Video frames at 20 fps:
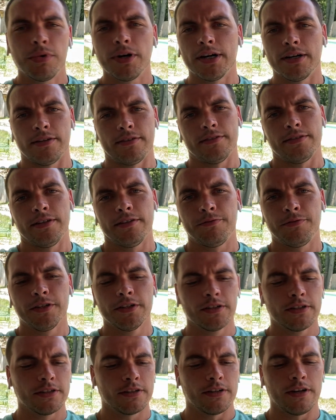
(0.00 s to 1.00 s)
But if
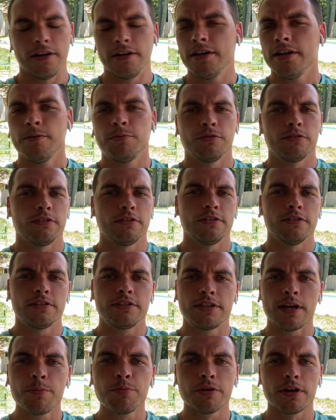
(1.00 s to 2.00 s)
you're unable
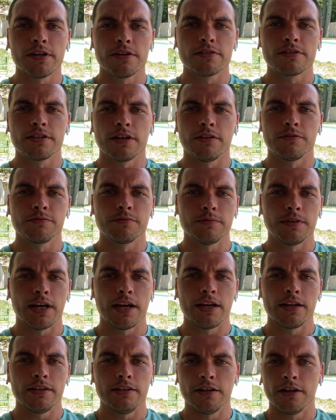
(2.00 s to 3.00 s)
to separate yourself from
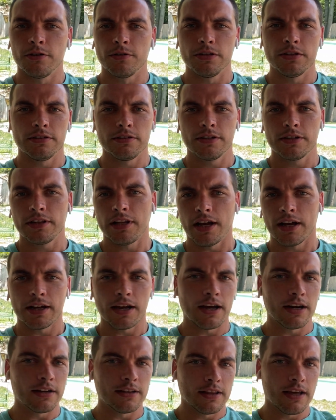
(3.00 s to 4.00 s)
that, you know, and
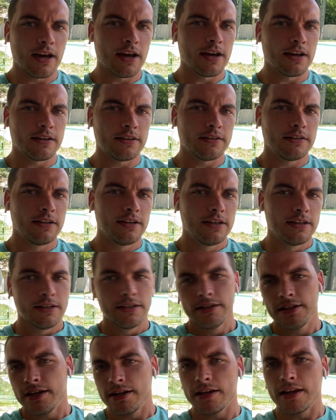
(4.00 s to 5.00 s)
clock out of that
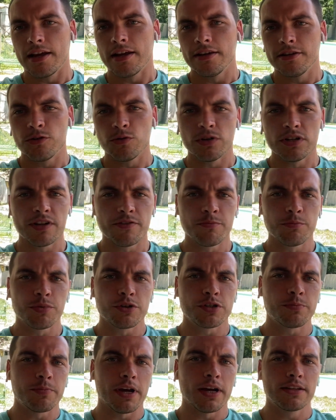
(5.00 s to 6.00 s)
and get into a
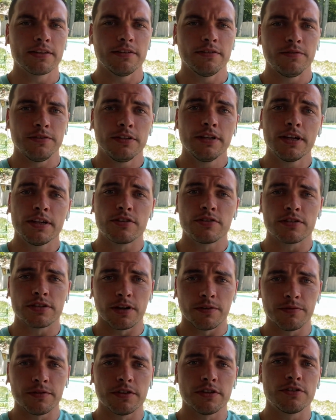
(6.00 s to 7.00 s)
different perspective, you can get
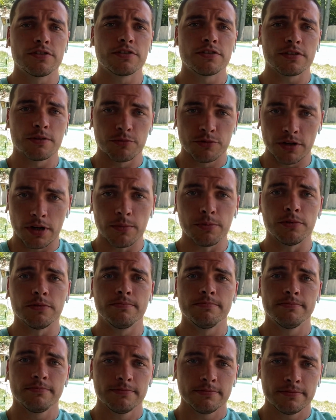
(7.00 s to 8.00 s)
yourself into some trouble.
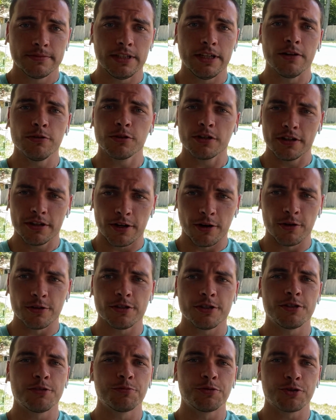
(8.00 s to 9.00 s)
You know, it's gonna
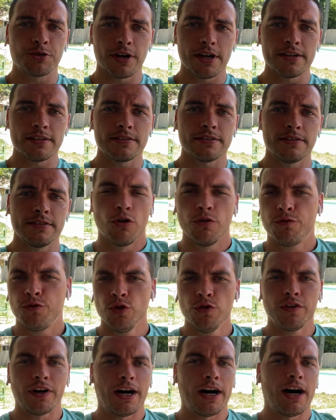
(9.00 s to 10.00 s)
cause you some stress.
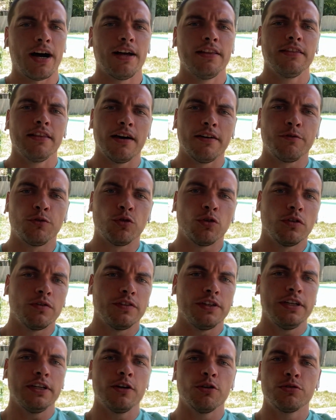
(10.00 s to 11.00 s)
If you have a high level
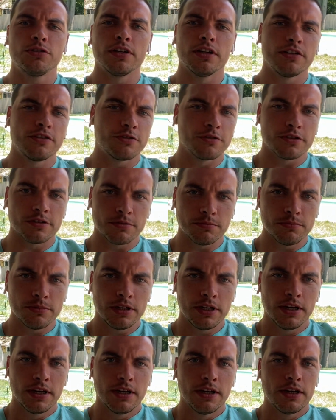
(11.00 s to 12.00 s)
of egocentrism,
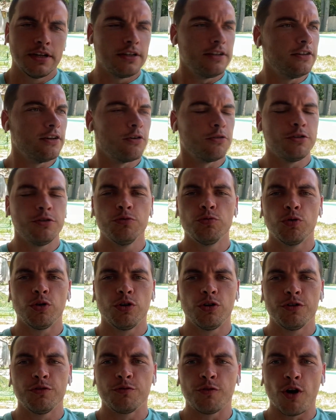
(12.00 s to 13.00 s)
you know, you
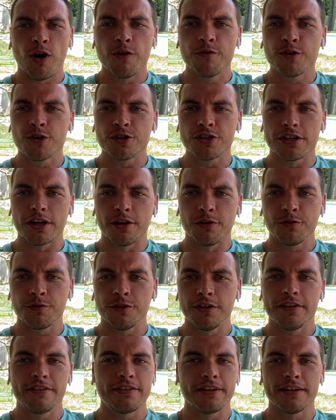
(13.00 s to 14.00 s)
will involve
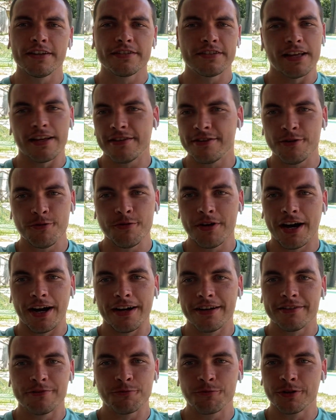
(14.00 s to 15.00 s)
yourself in things that do
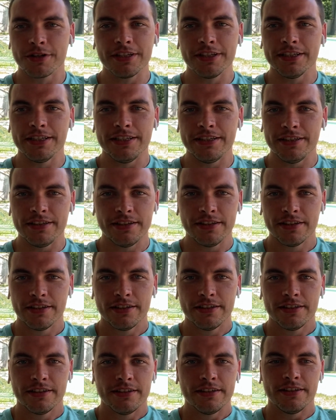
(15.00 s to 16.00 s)
not really
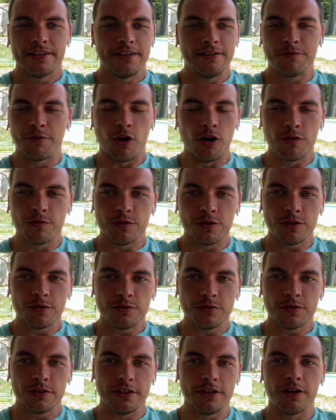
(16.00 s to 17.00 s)
involve
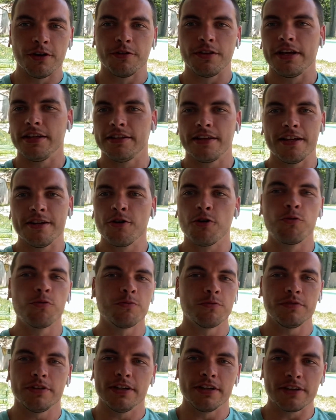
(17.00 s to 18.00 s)
you. You know, they, they
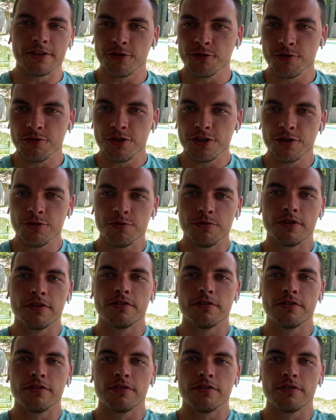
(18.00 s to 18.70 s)
don't include you.